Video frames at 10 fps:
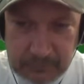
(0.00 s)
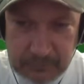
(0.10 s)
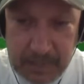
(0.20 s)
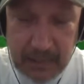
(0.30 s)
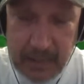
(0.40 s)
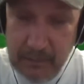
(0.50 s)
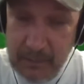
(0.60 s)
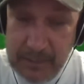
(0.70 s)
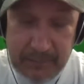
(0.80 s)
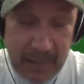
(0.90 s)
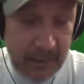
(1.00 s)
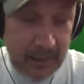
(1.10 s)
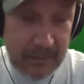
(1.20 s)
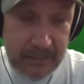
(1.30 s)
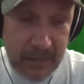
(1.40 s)
I mean, I love it.
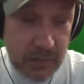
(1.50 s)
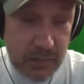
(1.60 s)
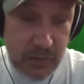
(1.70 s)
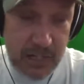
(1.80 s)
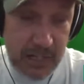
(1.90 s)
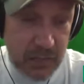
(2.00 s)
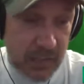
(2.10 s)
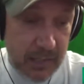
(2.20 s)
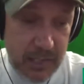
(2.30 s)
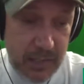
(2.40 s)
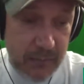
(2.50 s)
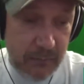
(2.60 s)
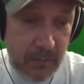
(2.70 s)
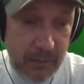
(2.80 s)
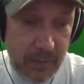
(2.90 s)
It shoots great. I shot his before I
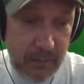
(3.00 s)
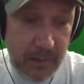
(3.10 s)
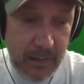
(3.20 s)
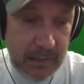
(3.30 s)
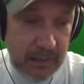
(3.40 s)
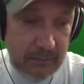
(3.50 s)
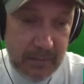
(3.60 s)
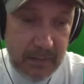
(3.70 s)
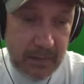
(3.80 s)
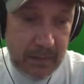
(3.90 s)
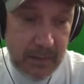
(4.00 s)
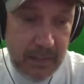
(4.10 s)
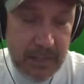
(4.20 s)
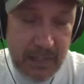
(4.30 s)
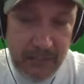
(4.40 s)
bought mine, and
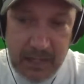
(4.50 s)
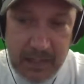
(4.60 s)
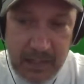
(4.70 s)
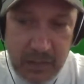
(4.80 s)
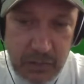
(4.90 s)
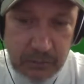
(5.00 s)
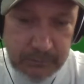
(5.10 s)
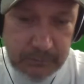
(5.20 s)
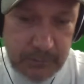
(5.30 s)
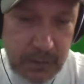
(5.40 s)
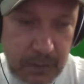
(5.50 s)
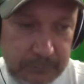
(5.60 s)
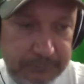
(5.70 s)
he's never had an issue. So,